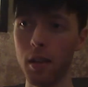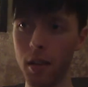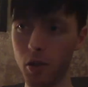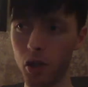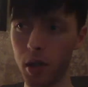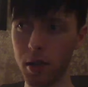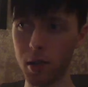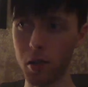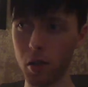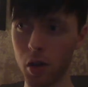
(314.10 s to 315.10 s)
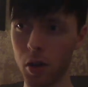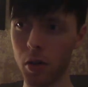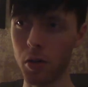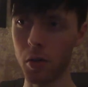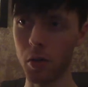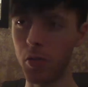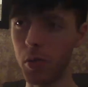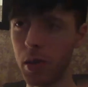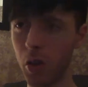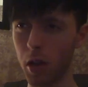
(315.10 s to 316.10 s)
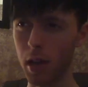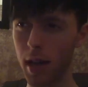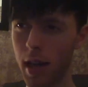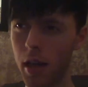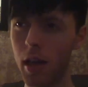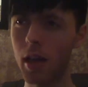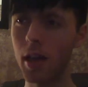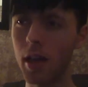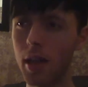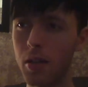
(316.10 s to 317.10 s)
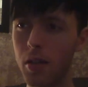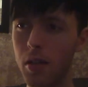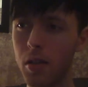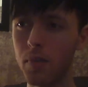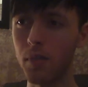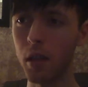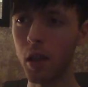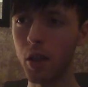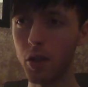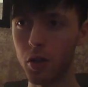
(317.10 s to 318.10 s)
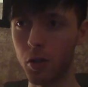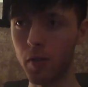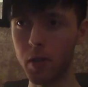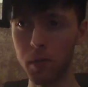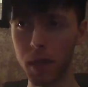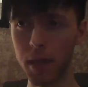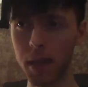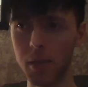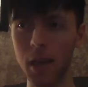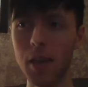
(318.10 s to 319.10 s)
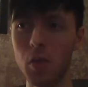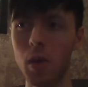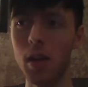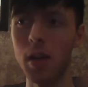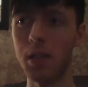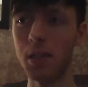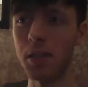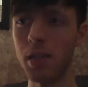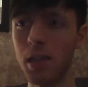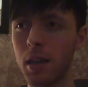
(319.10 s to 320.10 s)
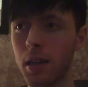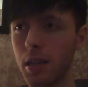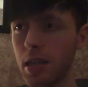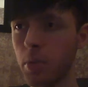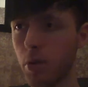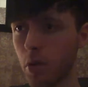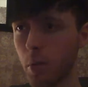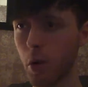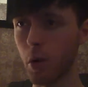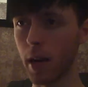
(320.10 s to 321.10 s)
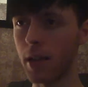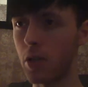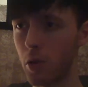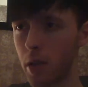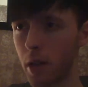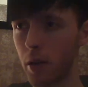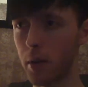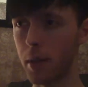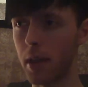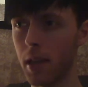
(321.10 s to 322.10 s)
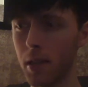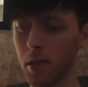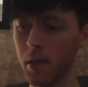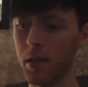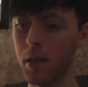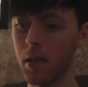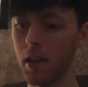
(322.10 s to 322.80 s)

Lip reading: the Justice card. We're going to be looking at its surface meanings as well as its deeper, more esoteric meanings.